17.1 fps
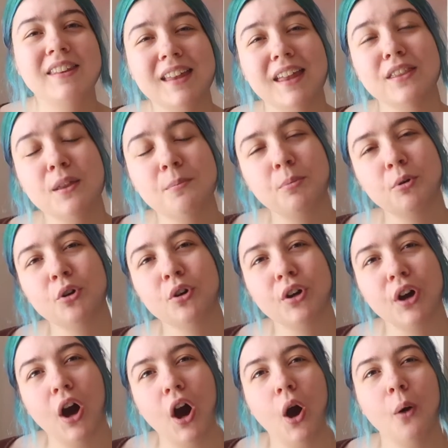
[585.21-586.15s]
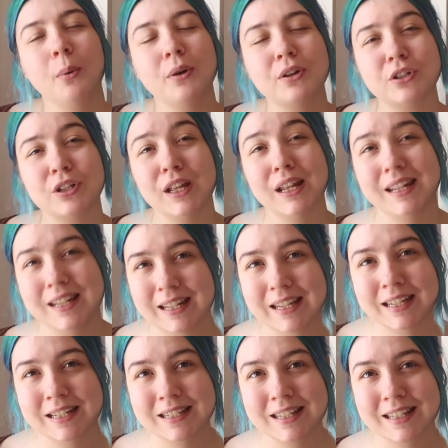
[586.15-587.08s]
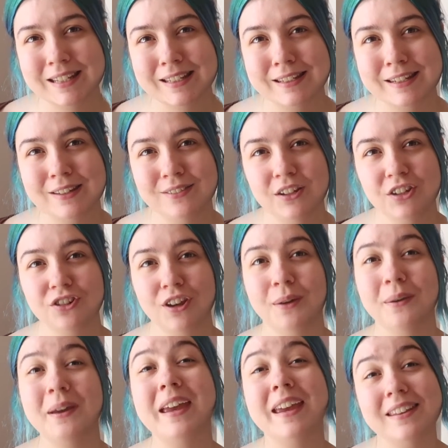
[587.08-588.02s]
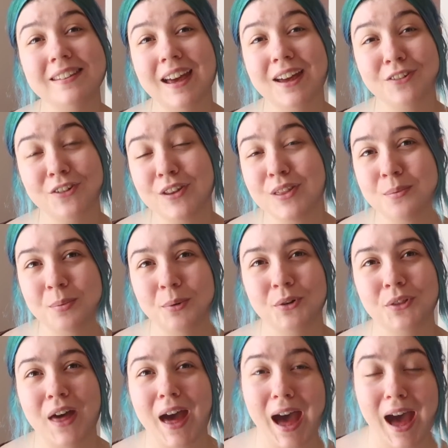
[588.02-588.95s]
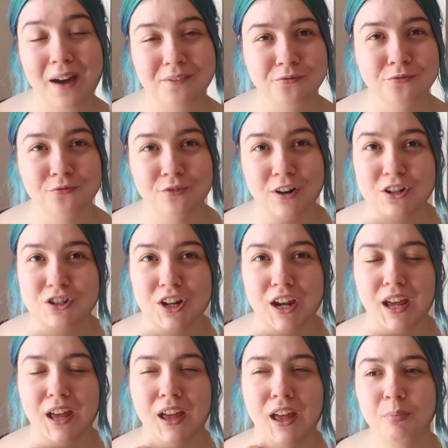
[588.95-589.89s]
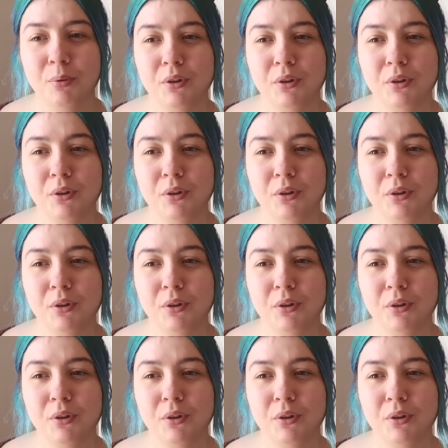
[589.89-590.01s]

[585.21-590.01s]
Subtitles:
And then the book I want to link to this TV show is actually the book that I haven't read yet,